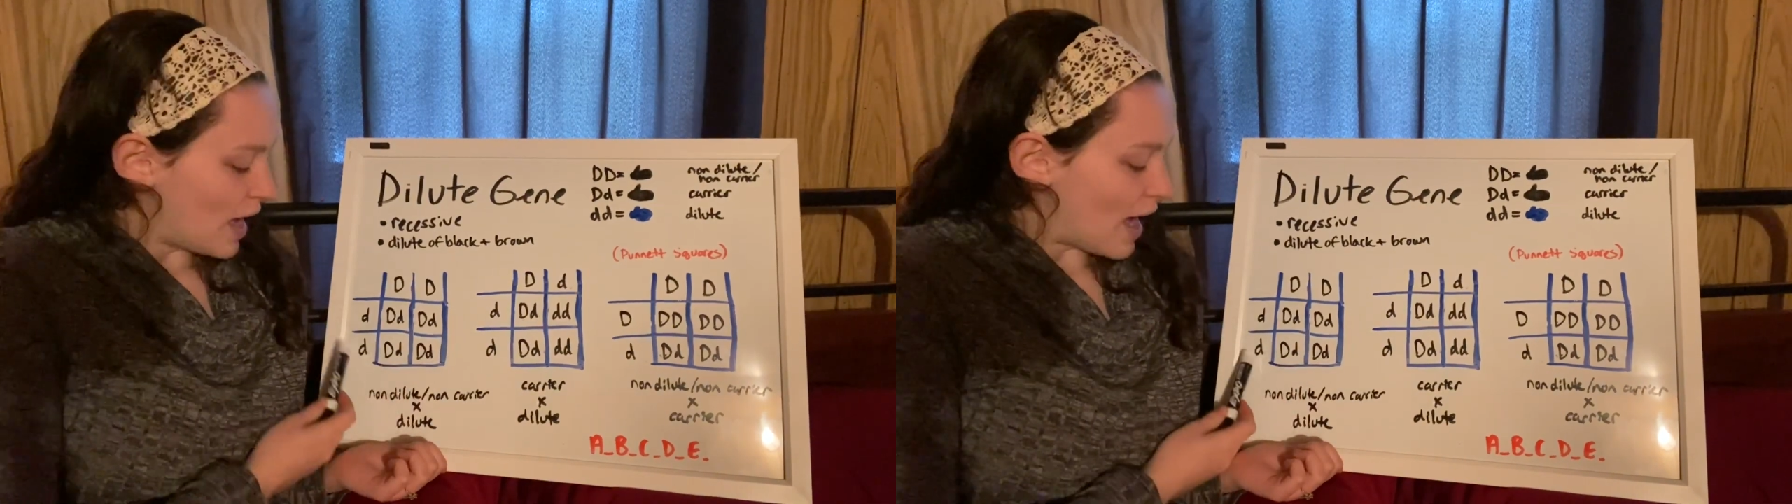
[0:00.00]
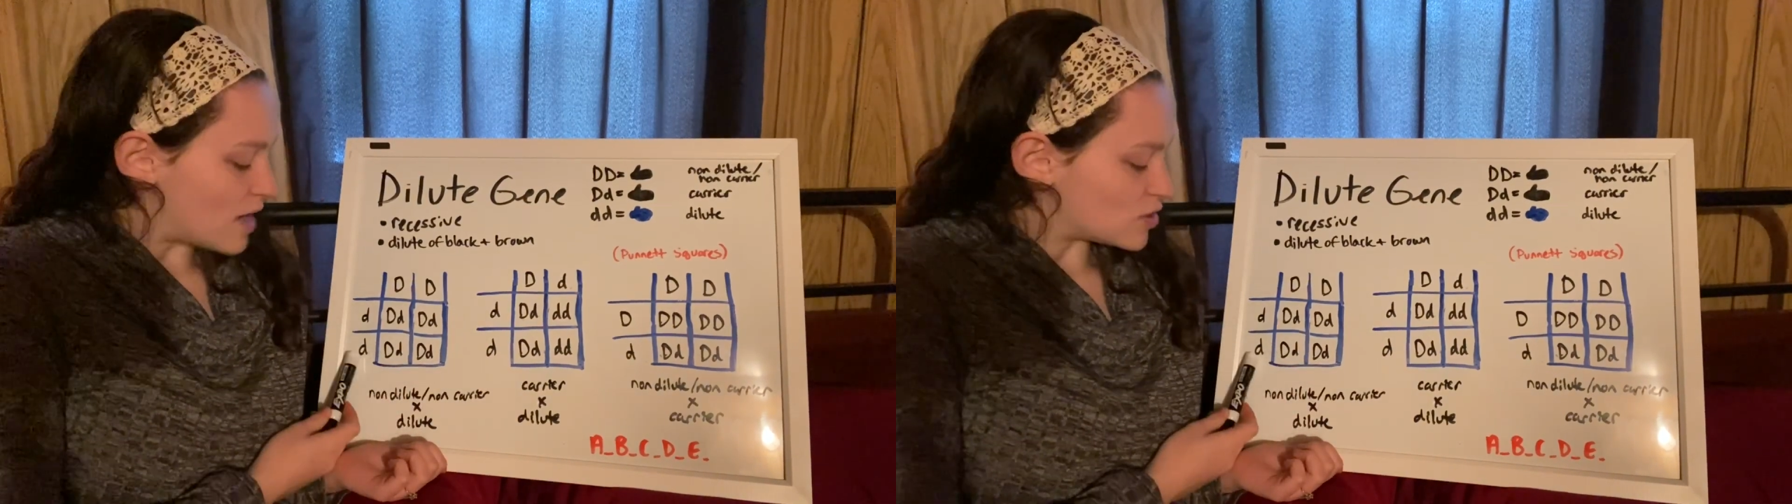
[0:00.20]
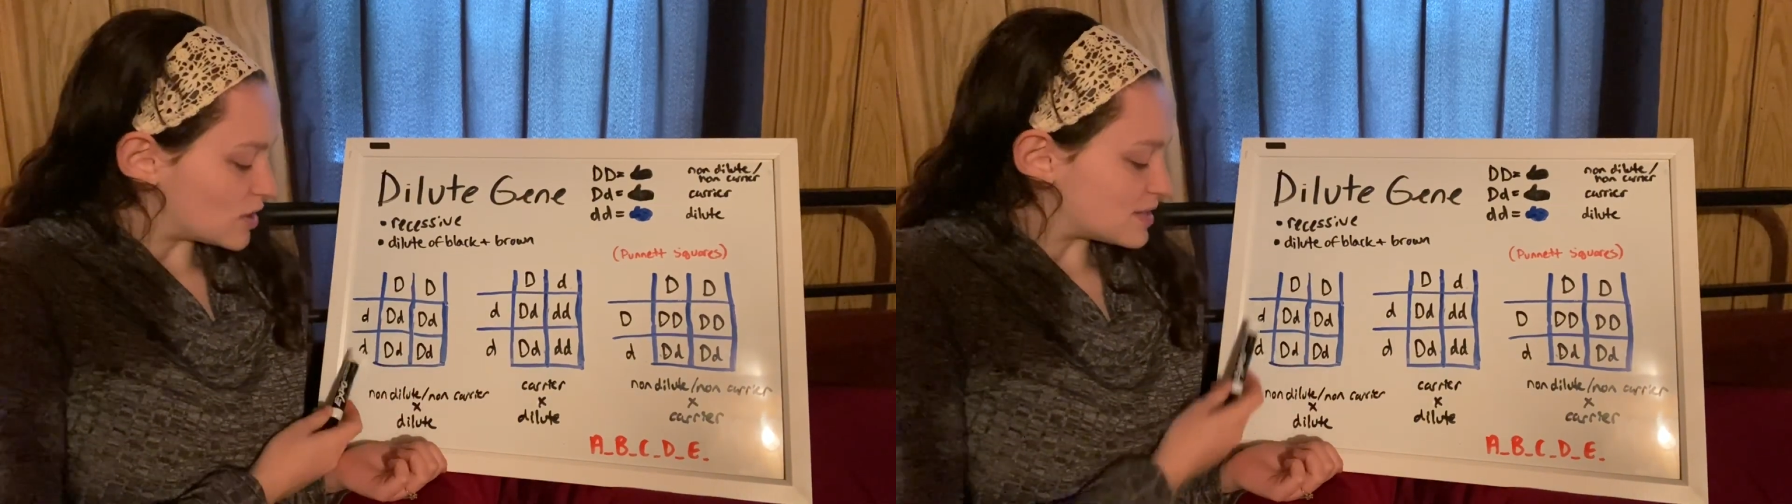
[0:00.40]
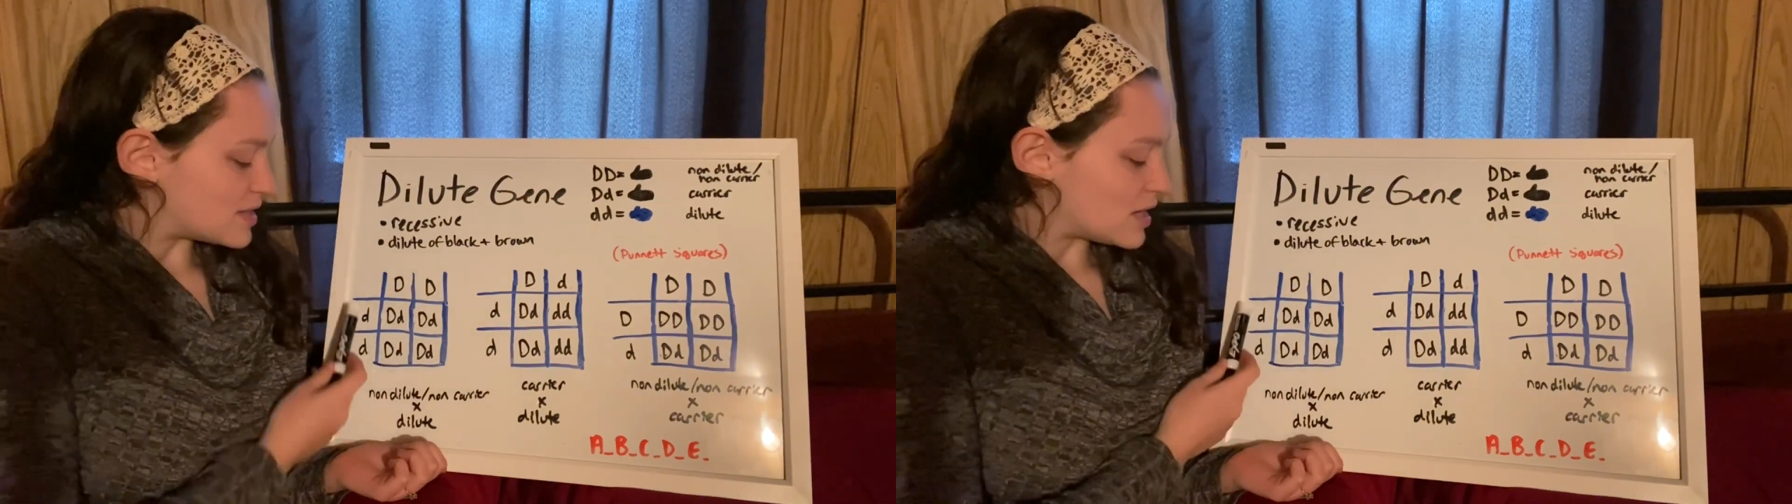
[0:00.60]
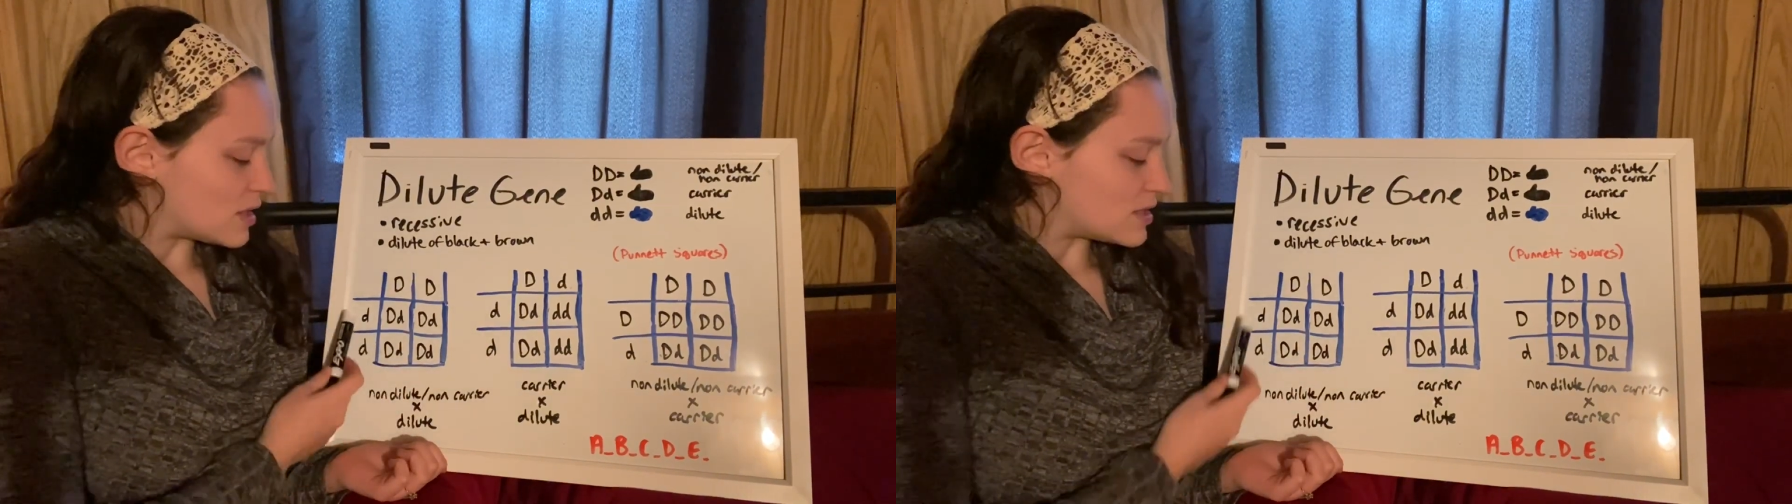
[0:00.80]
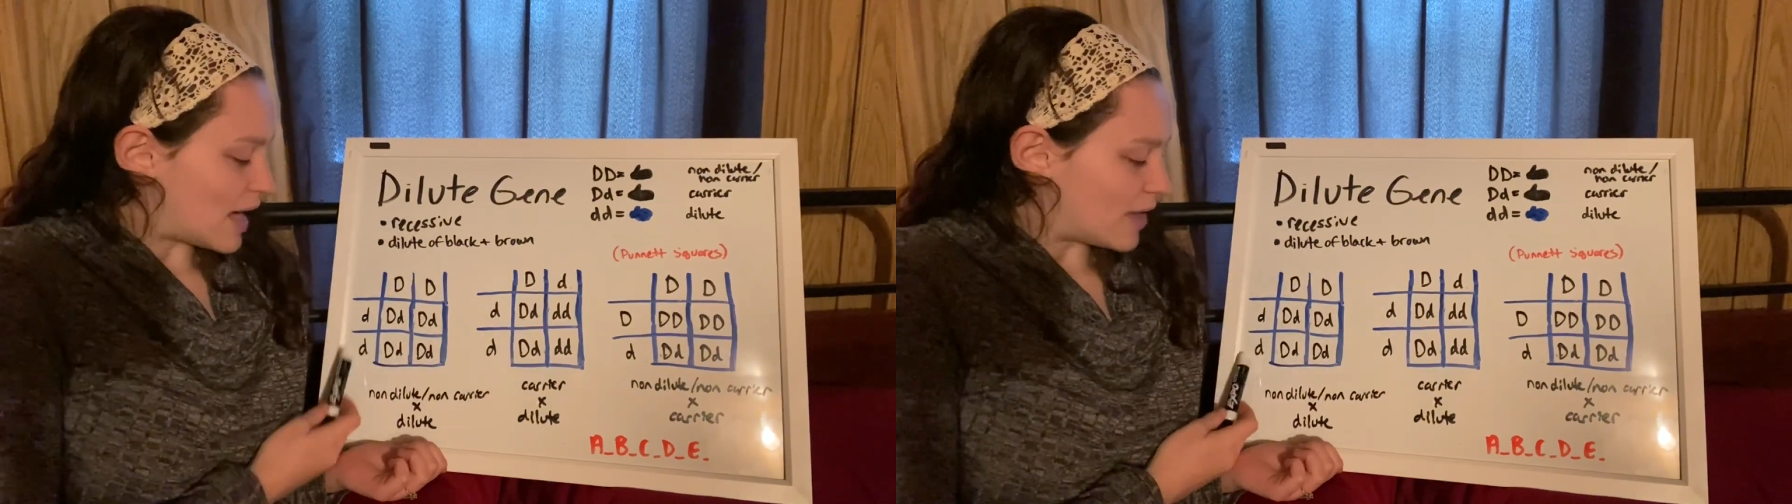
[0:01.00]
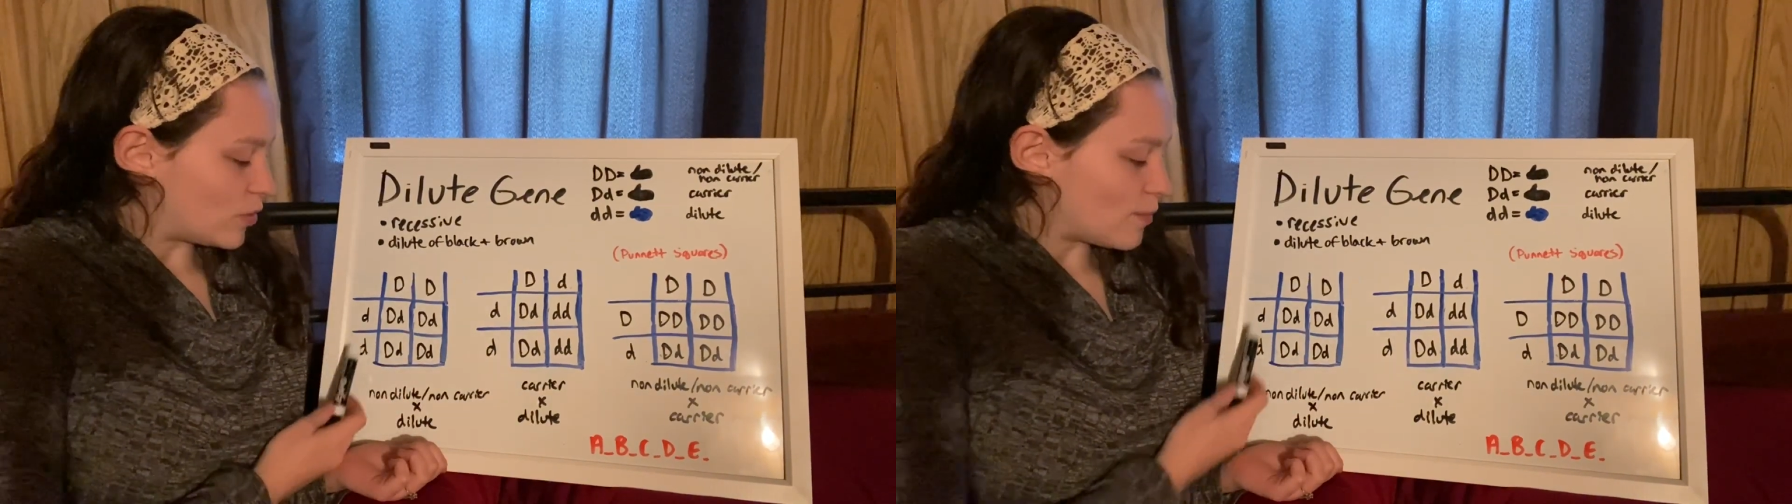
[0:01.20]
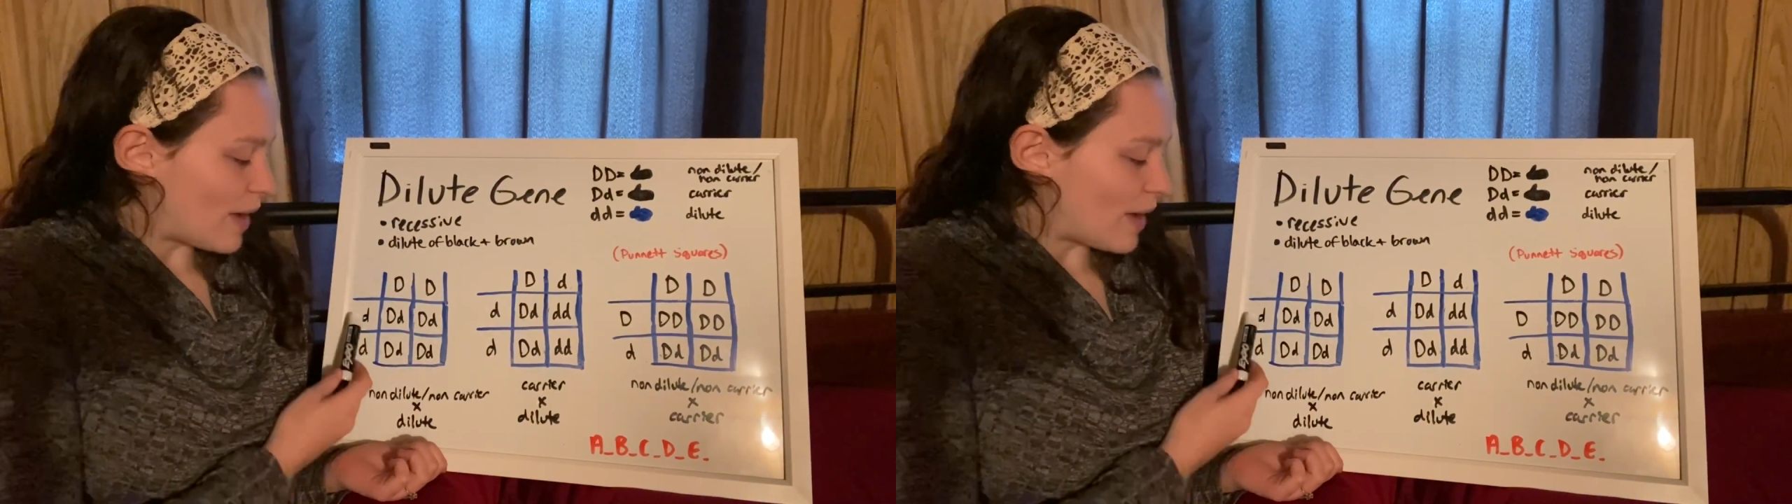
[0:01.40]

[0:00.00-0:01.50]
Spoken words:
As you can see, the dilute